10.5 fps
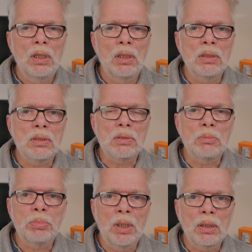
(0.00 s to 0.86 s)
as a
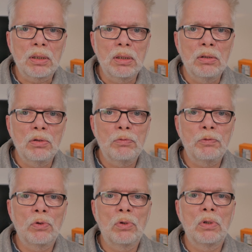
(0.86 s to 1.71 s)
plug-in
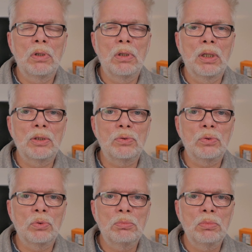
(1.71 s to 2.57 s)
for
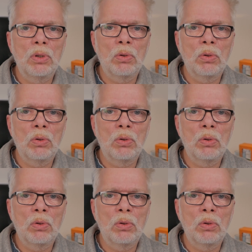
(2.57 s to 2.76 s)
Lightroom